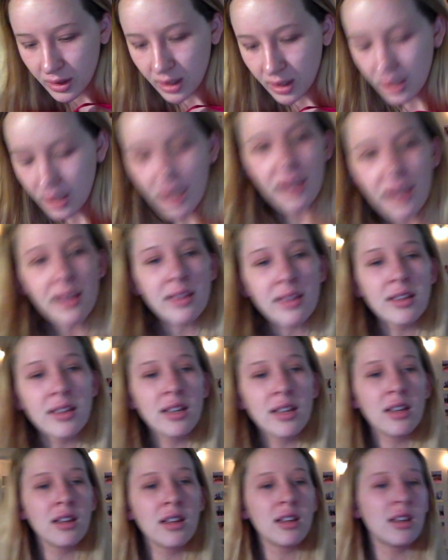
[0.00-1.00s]
next
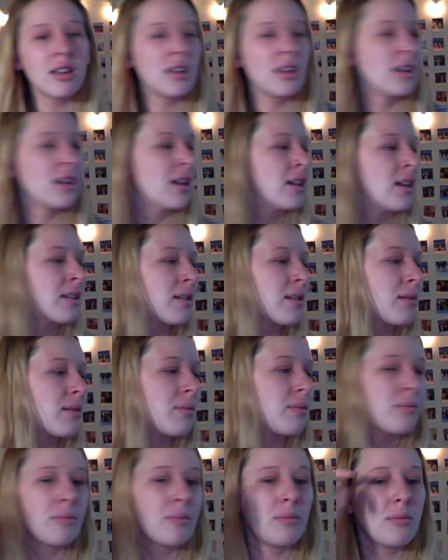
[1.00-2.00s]
thing is
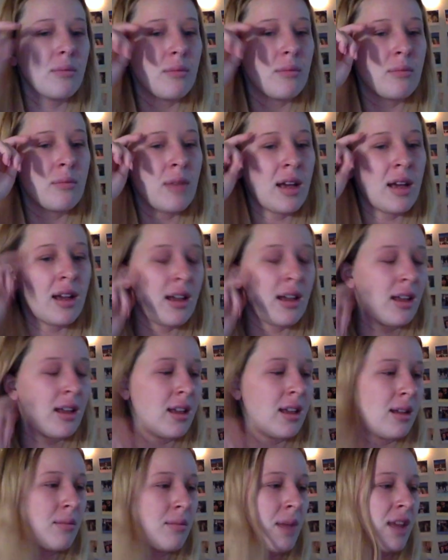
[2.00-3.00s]

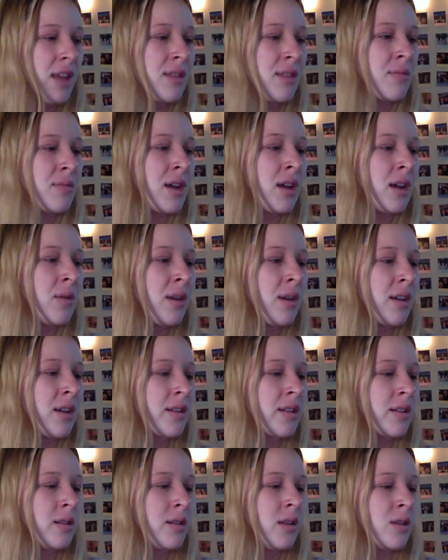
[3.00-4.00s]
my Bath and Body
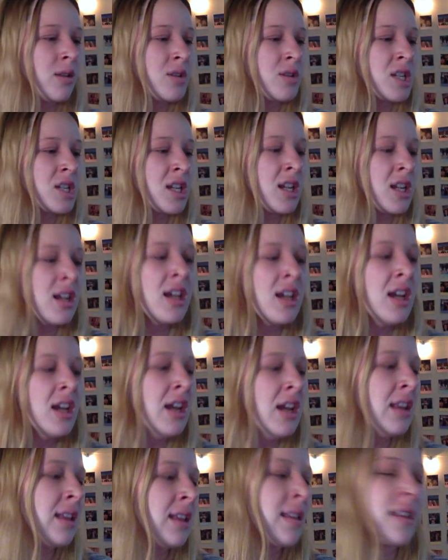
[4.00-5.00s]
Works lotion.
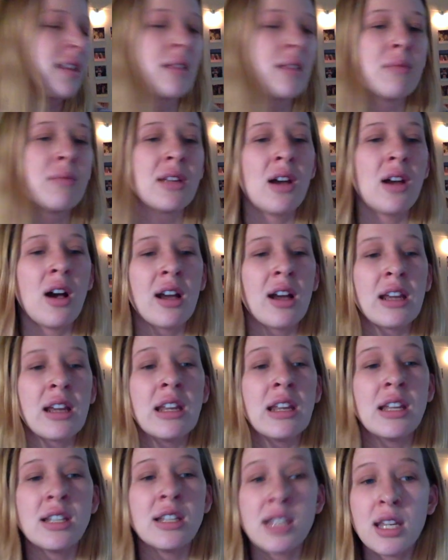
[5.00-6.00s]
This is in
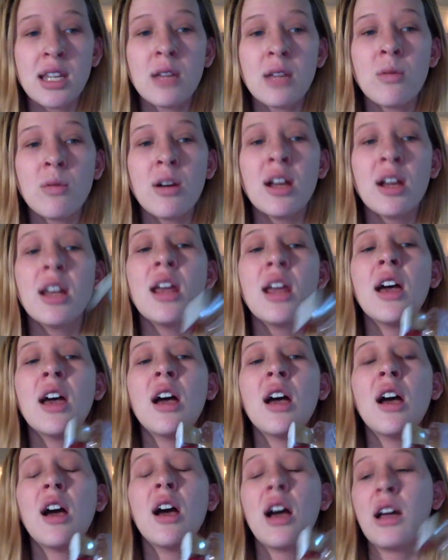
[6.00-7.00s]
mahogany teakwood.
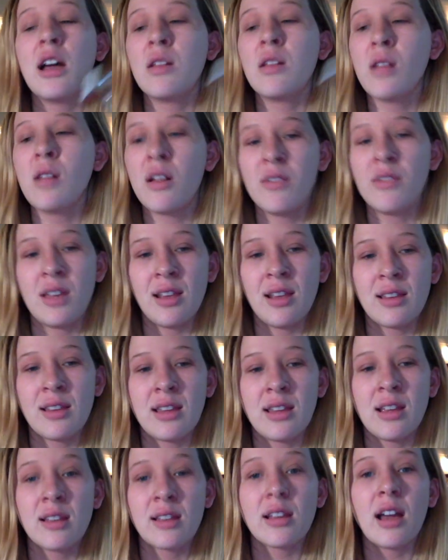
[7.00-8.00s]
I love these
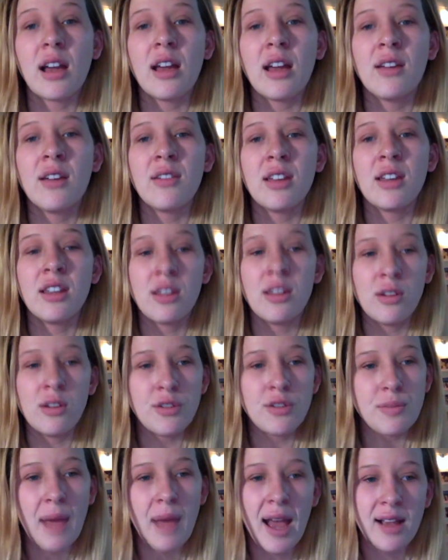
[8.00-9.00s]
things. I have a
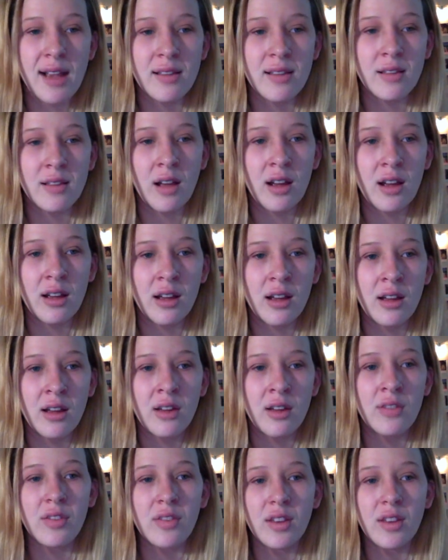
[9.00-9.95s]
huge back stock of